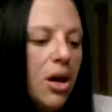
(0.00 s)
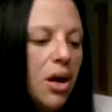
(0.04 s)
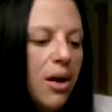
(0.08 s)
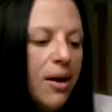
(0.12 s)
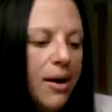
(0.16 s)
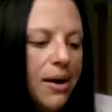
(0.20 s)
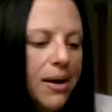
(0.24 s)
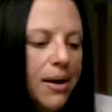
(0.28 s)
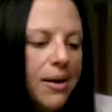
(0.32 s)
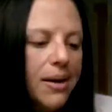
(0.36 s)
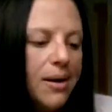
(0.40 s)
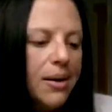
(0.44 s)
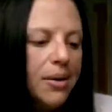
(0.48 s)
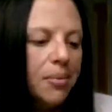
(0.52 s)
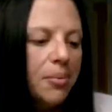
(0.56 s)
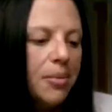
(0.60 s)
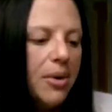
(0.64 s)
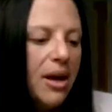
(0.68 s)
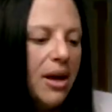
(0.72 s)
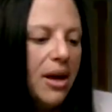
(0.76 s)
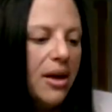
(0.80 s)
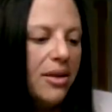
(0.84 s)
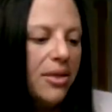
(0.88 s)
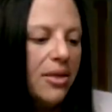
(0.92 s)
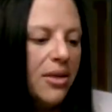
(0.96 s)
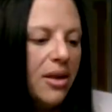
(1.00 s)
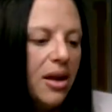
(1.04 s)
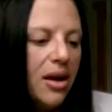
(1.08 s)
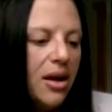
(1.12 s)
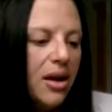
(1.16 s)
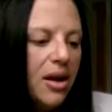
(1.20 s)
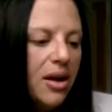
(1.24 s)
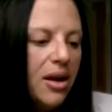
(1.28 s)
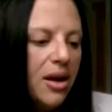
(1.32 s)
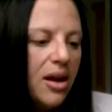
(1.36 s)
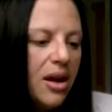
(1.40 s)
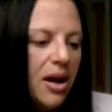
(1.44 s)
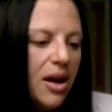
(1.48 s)
And
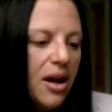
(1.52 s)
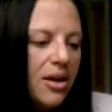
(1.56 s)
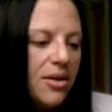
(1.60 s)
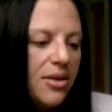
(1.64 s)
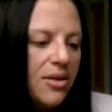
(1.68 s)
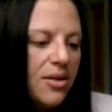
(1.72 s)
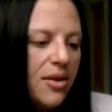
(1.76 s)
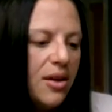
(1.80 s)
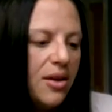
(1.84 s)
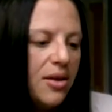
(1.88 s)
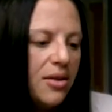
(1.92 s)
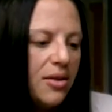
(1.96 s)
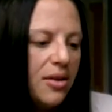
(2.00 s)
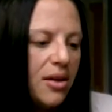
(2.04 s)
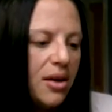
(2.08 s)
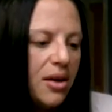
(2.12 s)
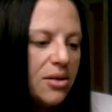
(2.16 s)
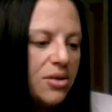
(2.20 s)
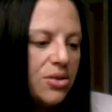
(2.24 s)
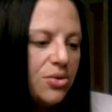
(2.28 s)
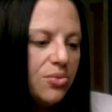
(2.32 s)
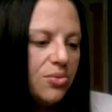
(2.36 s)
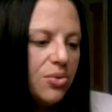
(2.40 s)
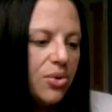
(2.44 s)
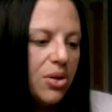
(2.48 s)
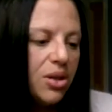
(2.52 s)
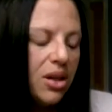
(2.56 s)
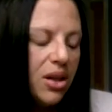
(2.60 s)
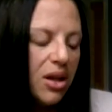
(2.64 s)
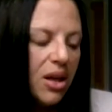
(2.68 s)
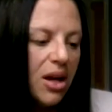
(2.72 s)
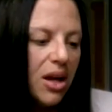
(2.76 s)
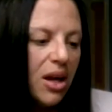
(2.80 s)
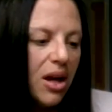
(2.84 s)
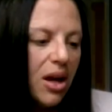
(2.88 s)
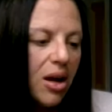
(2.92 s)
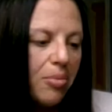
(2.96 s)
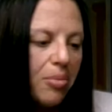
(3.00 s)
then I think that's
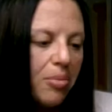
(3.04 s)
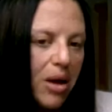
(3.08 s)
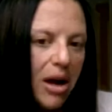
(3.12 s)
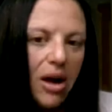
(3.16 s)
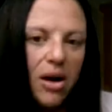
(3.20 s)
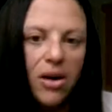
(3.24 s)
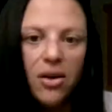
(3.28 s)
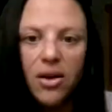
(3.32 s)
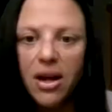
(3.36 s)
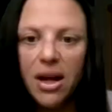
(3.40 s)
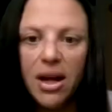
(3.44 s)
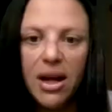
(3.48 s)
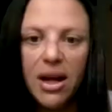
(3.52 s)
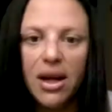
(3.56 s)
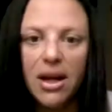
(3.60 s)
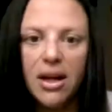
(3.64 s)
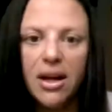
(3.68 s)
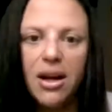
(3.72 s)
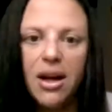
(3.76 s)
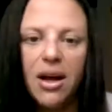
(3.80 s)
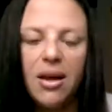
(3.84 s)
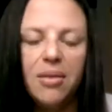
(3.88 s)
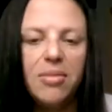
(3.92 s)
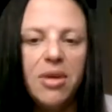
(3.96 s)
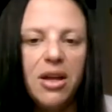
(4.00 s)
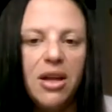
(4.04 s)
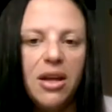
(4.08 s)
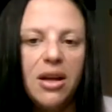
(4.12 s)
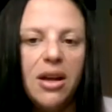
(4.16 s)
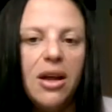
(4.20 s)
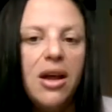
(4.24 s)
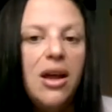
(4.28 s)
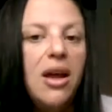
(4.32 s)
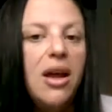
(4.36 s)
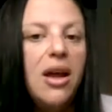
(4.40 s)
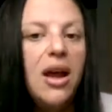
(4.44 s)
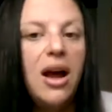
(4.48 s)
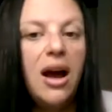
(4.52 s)
really about it. I mean,
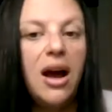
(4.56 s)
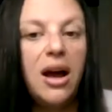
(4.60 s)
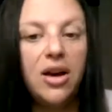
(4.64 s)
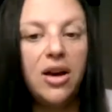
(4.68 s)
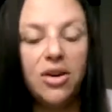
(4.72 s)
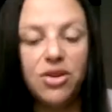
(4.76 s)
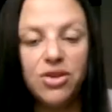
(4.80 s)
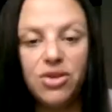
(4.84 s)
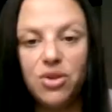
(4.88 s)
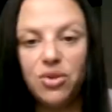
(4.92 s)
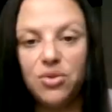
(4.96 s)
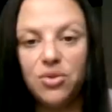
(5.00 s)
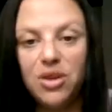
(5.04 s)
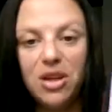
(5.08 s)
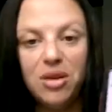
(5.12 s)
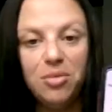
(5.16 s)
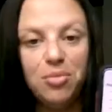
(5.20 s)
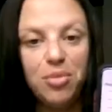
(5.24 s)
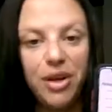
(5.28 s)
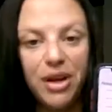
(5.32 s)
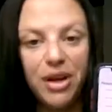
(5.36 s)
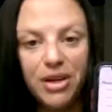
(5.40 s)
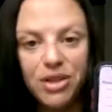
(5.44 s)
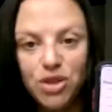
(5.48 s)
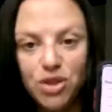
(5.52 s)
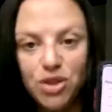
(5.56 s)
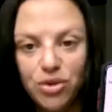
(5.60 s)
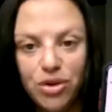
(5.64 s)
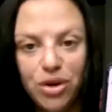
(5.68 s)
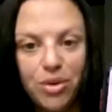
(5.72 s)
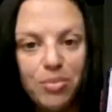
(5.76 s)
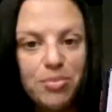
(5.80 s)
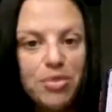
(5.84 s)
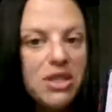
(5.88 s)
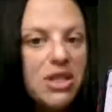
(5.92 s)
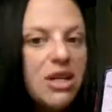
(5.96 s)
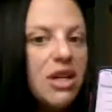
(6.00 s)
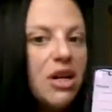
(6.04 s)
I also keep like
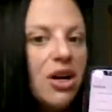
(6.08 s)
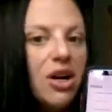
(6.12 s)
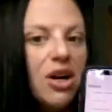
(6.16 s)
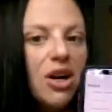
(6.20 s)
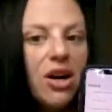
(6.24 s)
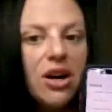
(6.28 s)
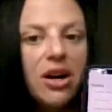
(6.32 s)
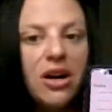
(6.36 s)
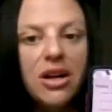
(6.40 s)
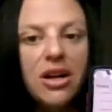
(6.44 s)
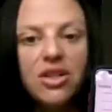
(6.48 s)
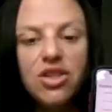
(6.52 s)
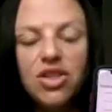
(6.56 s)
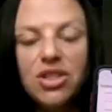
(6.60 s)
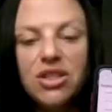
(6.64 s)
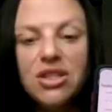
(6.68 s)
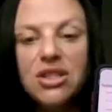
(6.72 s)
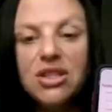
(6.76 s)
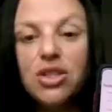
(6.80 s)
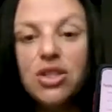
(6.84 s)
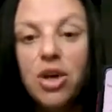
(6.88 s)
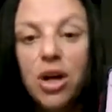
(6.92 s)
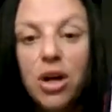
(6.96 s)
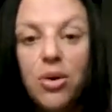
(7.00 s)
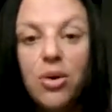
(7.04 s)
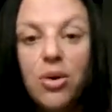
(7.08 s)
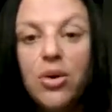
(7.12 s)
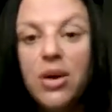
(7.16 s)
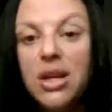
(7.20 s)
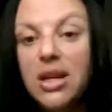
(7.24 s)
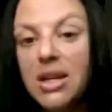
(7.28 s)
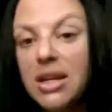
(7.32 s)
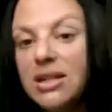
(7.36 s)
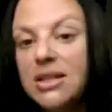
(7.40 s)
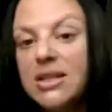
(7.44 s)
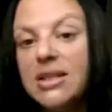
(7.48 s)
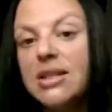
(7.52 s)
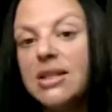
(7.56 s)
scripts here. It's just so
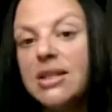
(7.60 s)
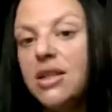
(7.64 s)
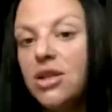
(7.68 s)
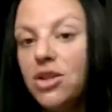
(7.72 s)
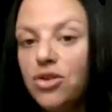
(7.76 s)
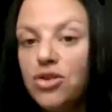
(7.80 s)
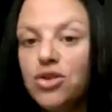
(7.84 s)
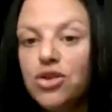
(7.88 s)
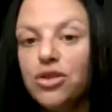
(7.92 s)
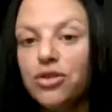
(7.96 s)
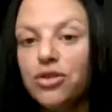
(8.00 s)
easy to use